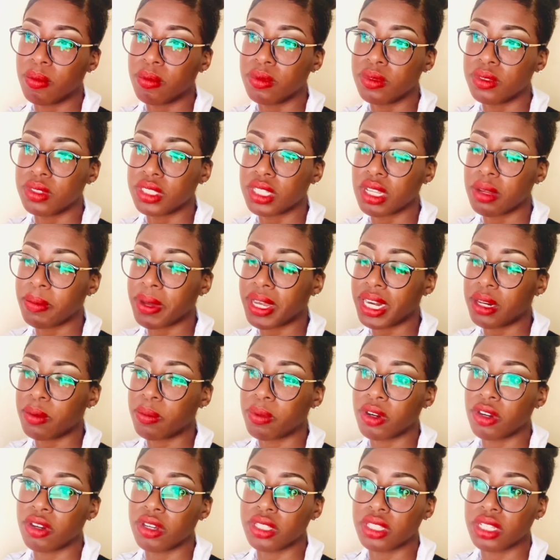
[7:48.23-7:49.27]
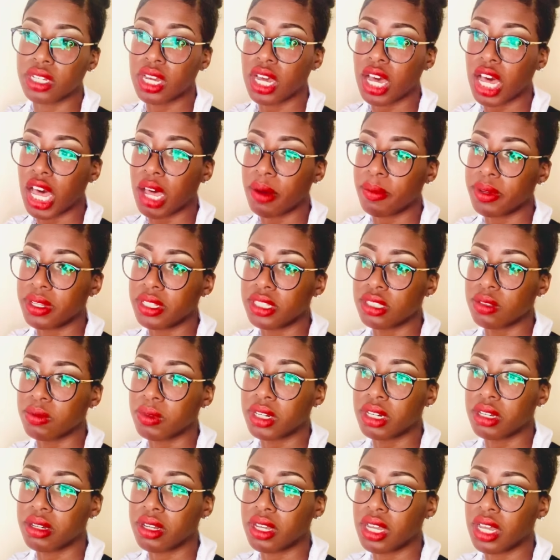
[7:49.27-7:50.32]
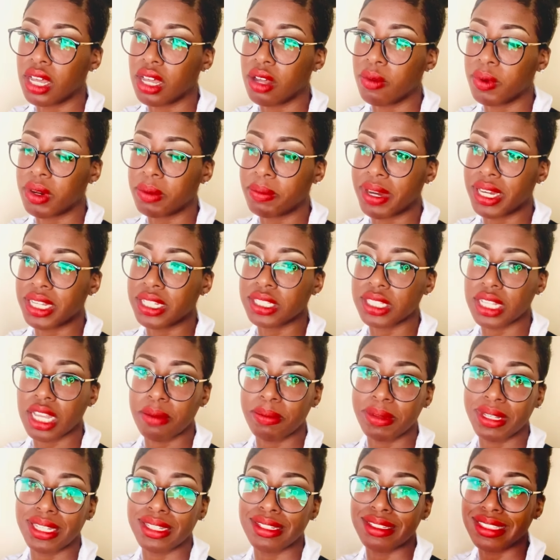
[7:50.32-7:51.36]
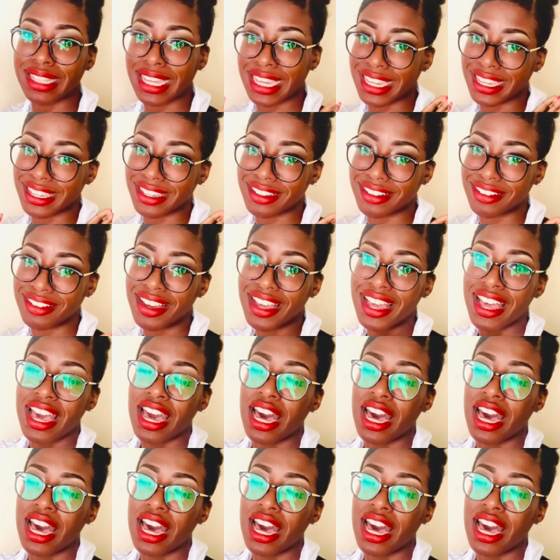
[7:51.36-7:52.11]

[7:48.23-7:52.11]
somebody wrote in the comments, one of my subbies, thank you.